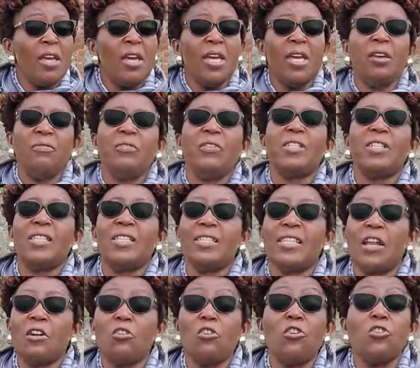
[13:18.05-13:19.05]
If it
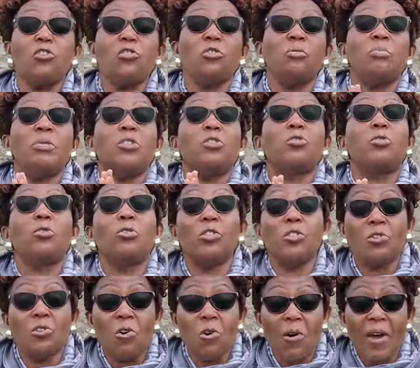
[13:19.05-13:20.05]
is a no, you be
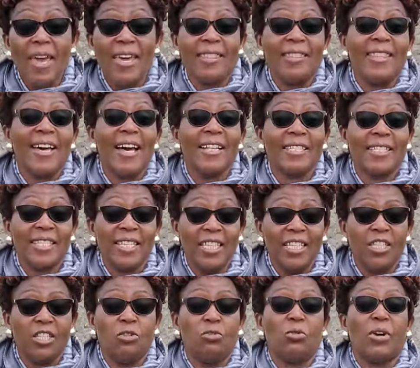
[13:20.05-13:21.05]
told no, and that's it.